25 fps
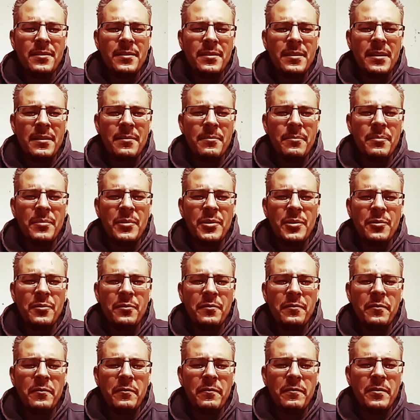that
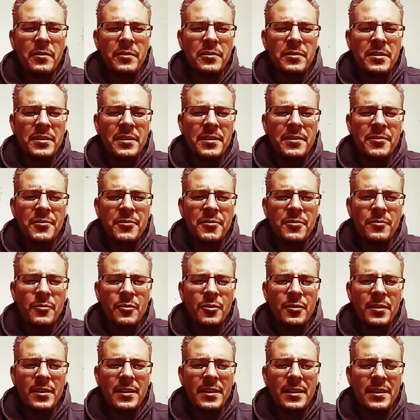beautiful first Easter
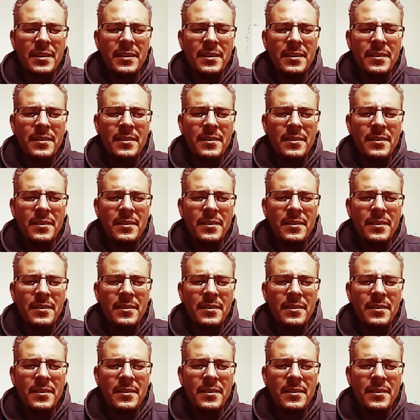morning